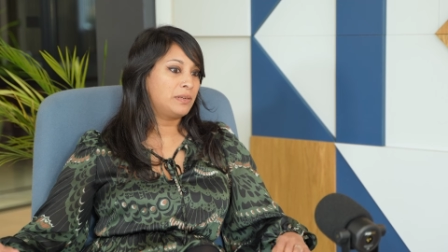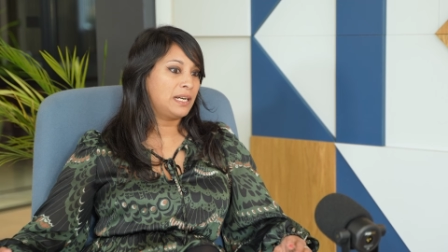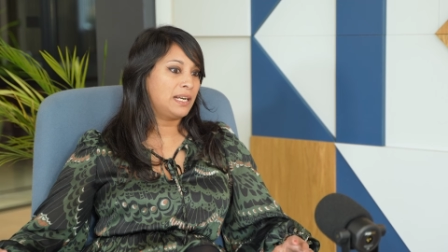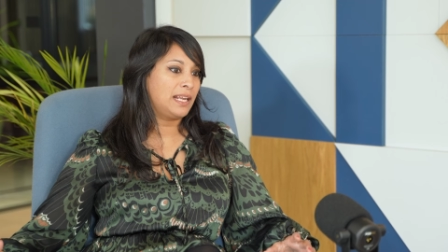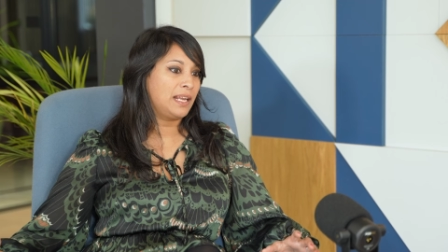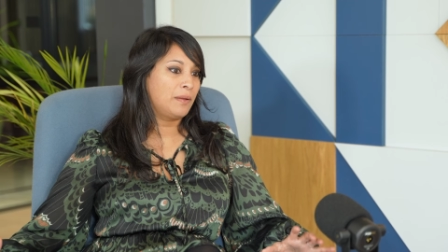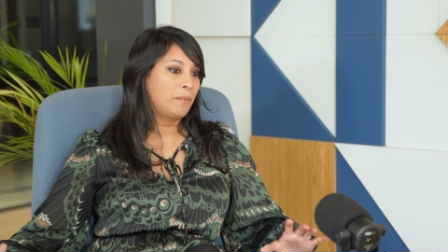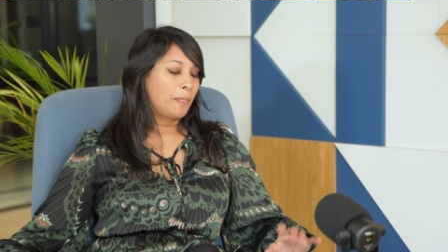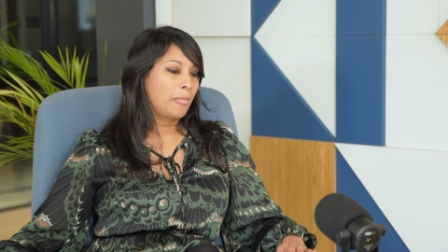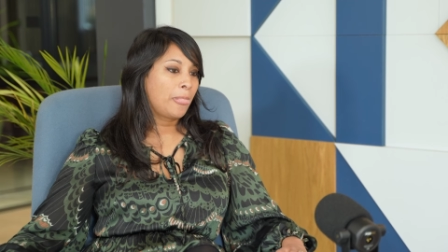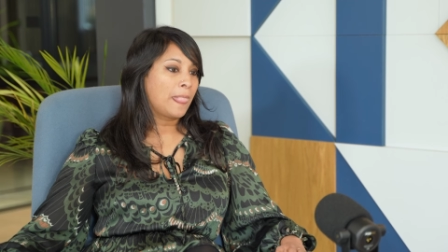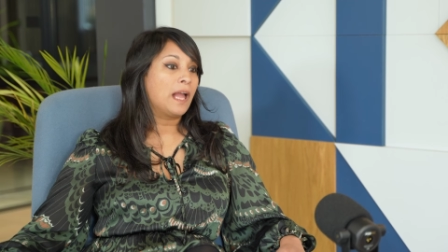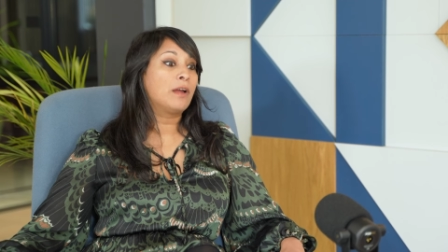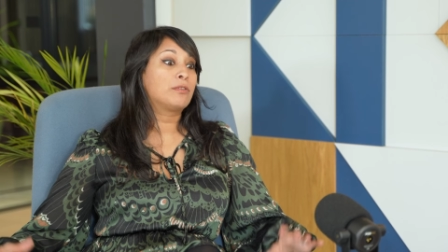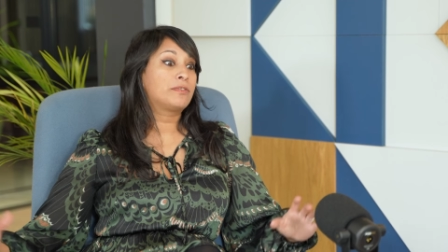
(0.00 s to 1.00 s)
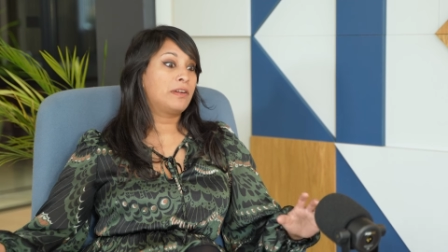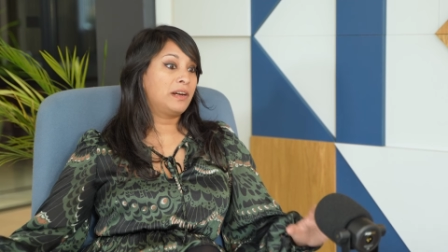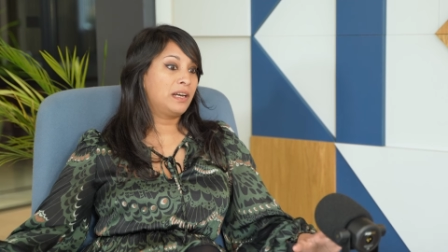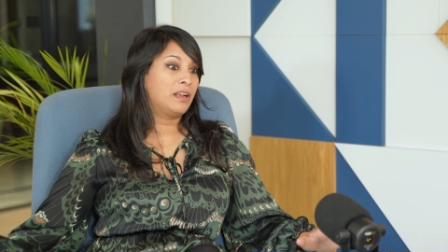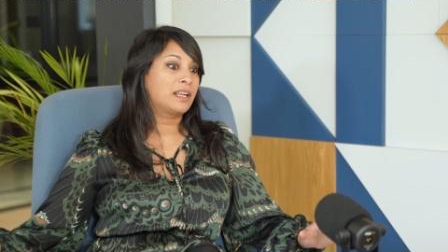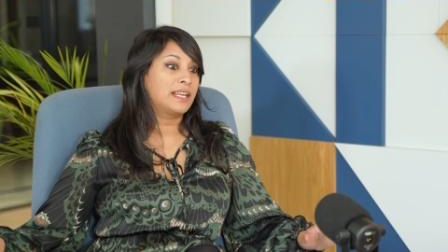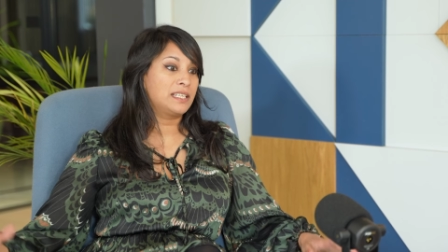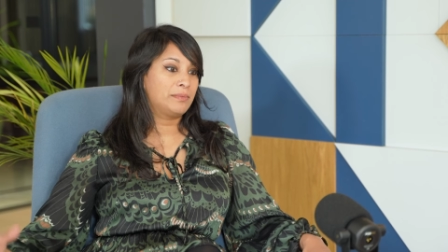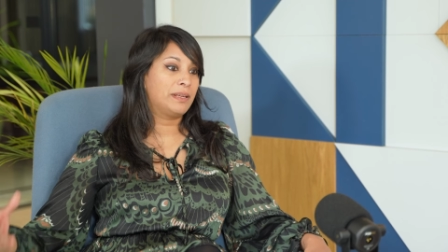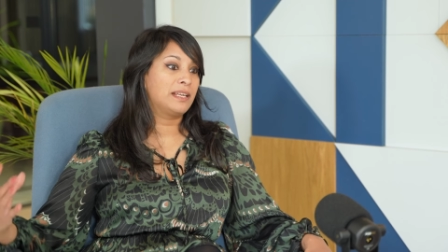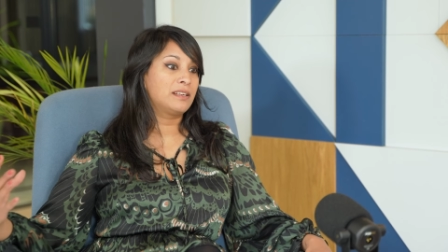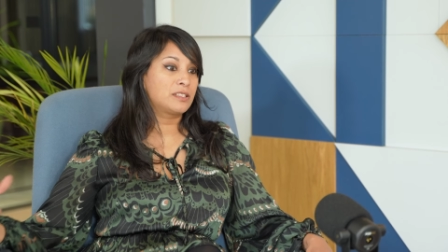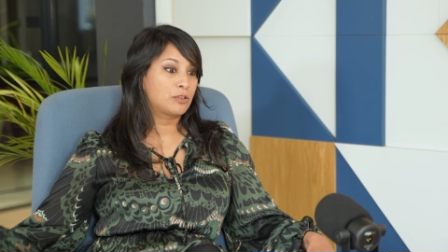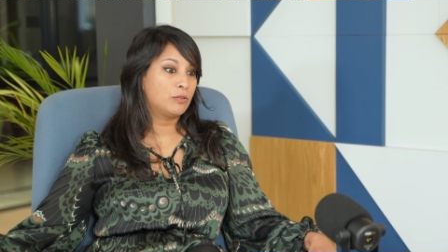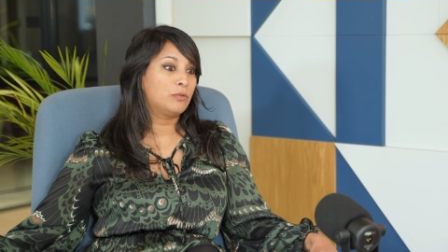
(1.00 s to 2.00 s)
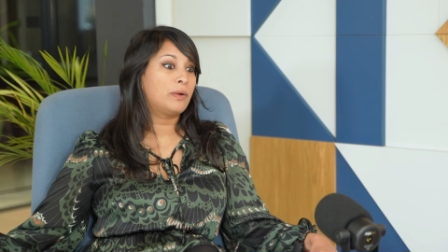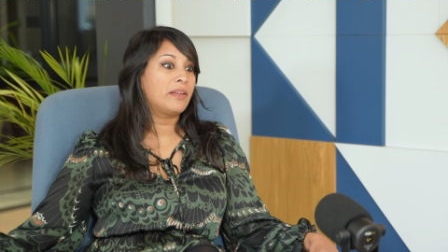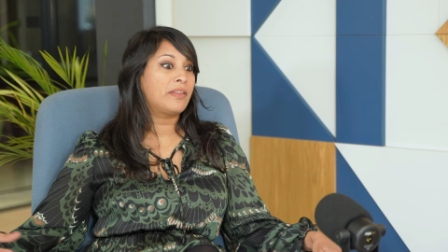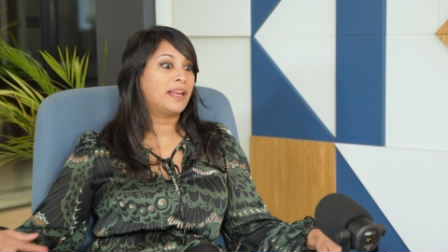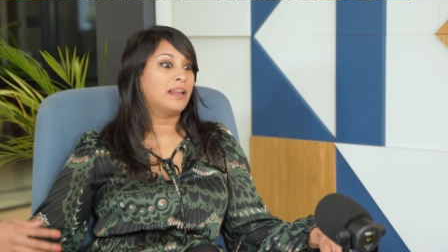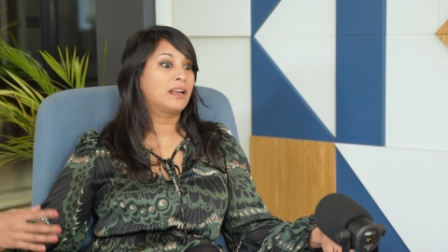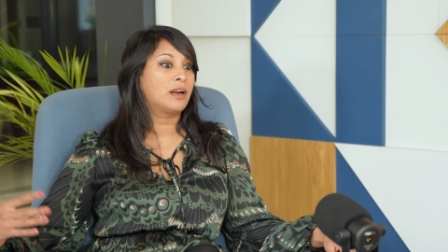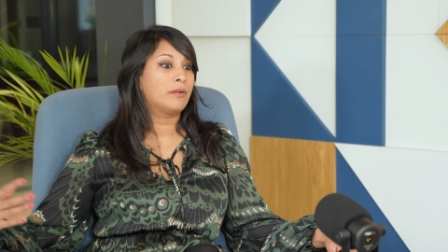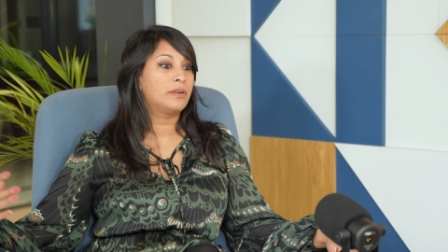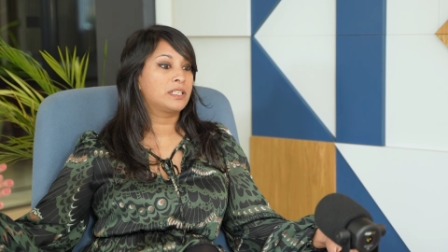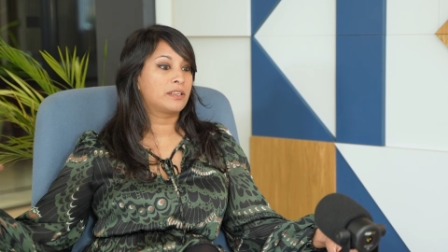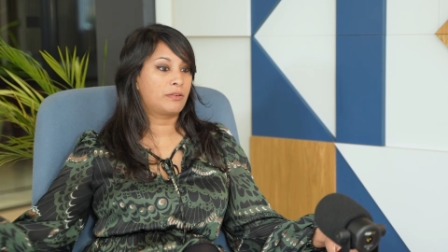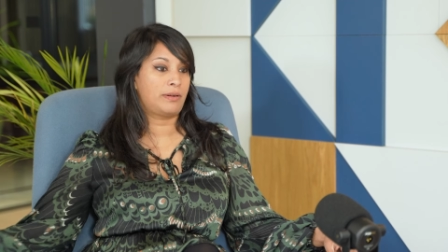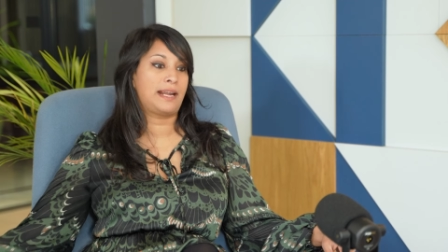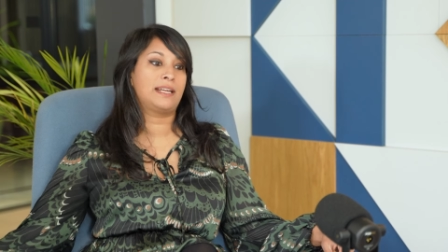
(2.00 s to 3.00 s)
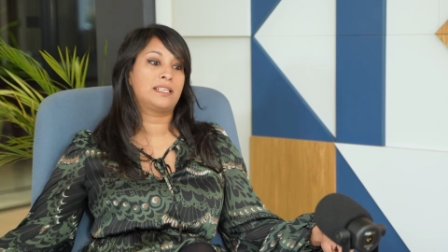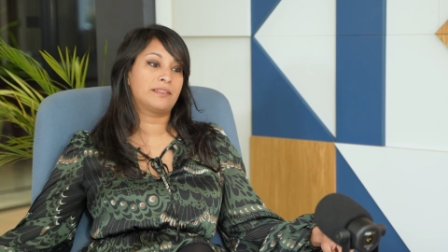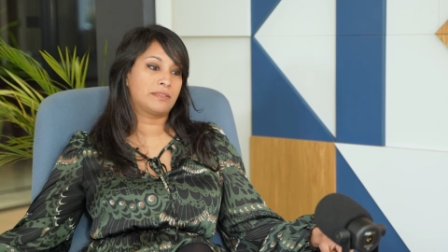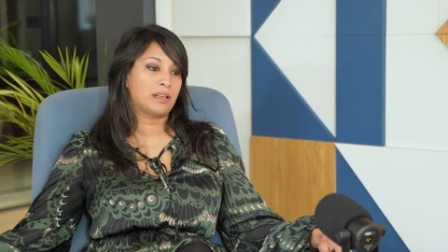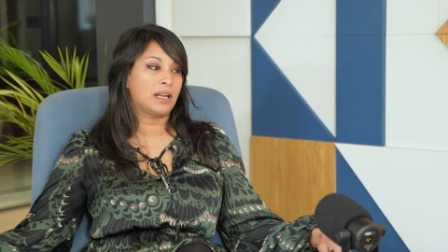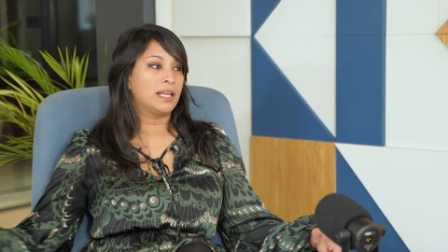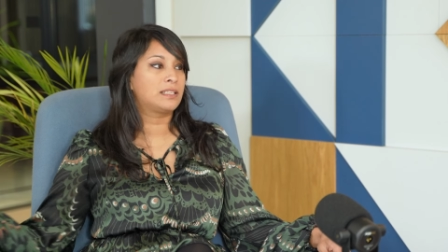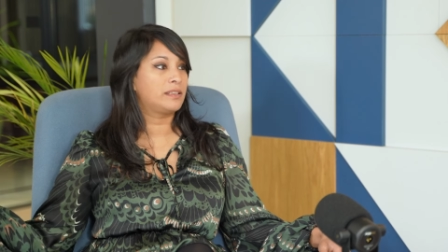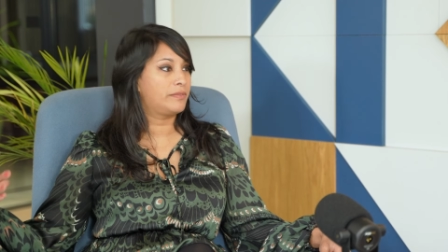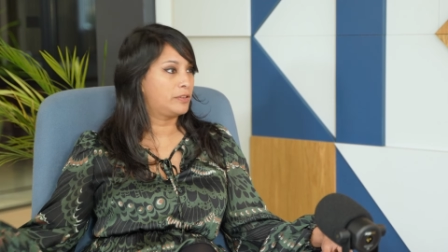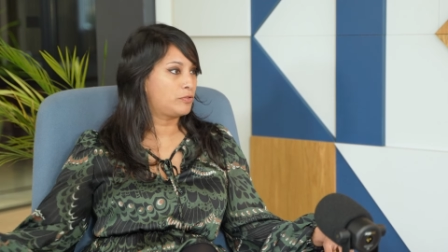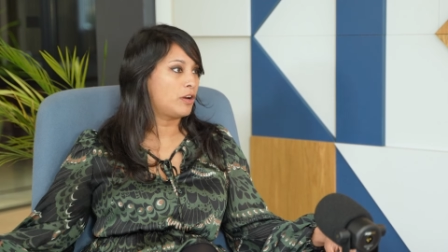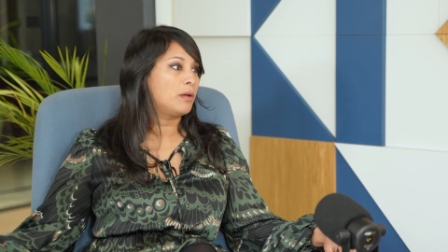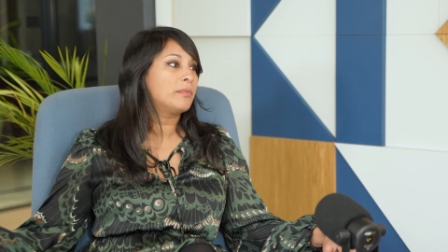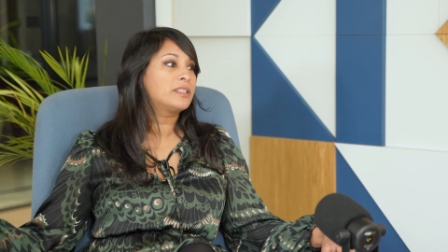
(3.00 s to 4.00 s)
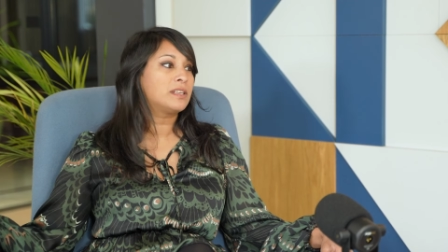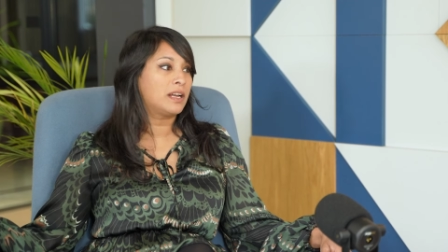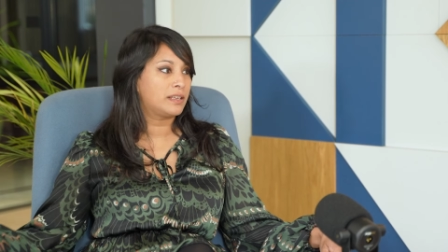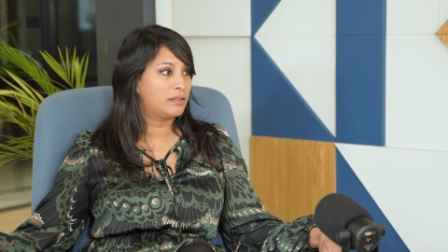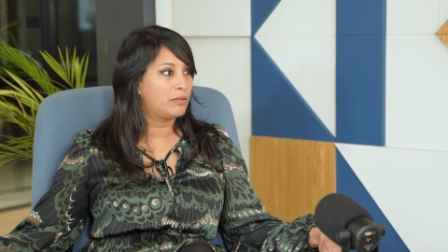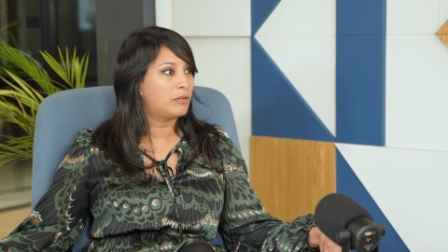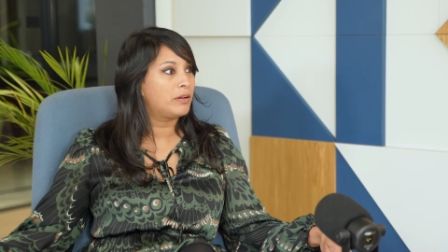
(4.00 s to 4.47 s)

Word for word: really I was very lucky to be in a school where they encouraged the creative side, so the drama side and mm.